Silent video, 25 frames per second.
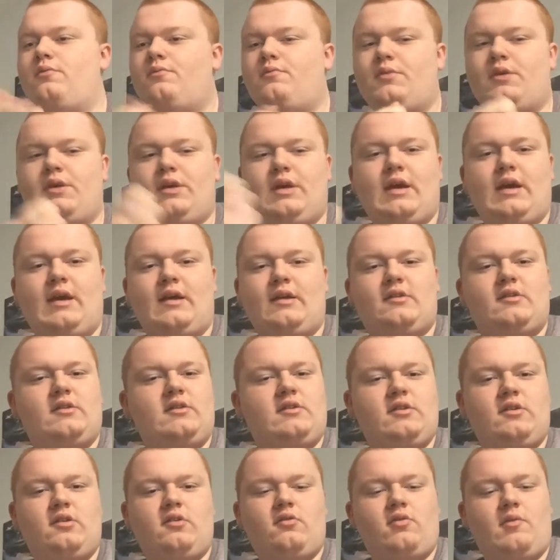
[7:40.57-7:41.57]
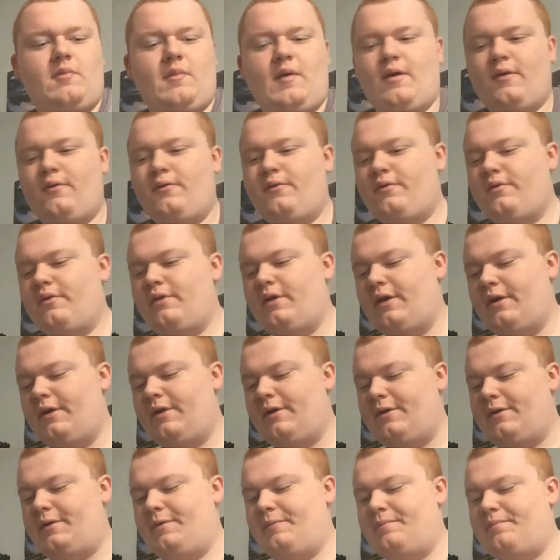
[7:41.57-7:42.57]
But yeah, it's just a little remote.
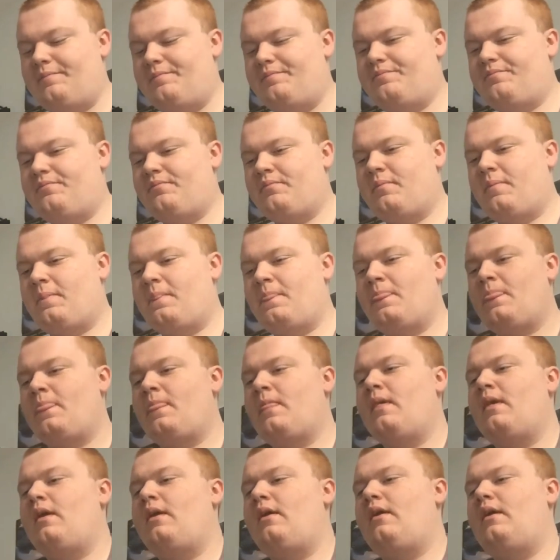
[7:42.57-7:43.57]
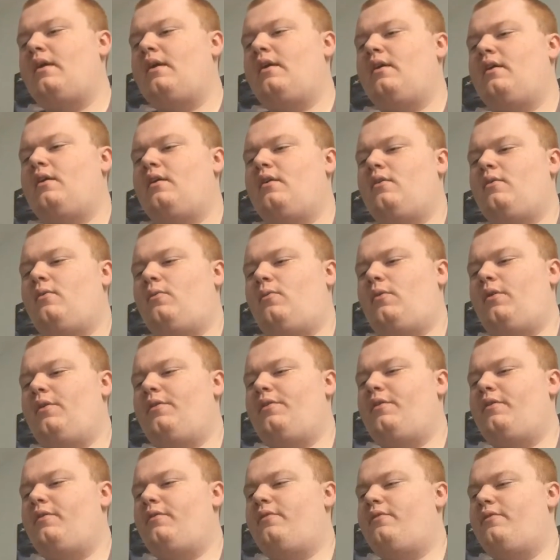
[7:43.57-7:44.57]
Um,
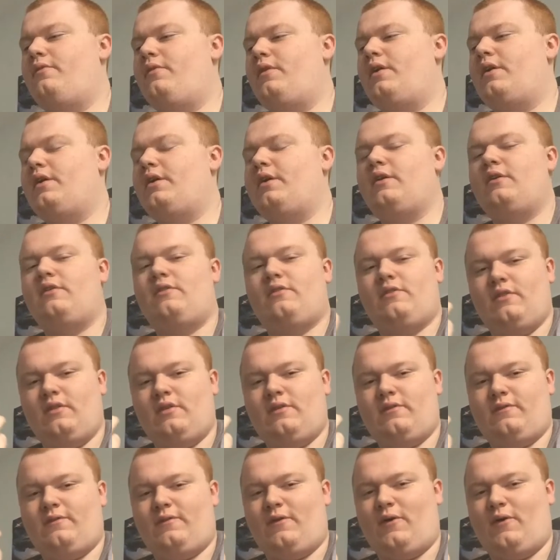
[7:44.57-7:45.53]
what the fuck is this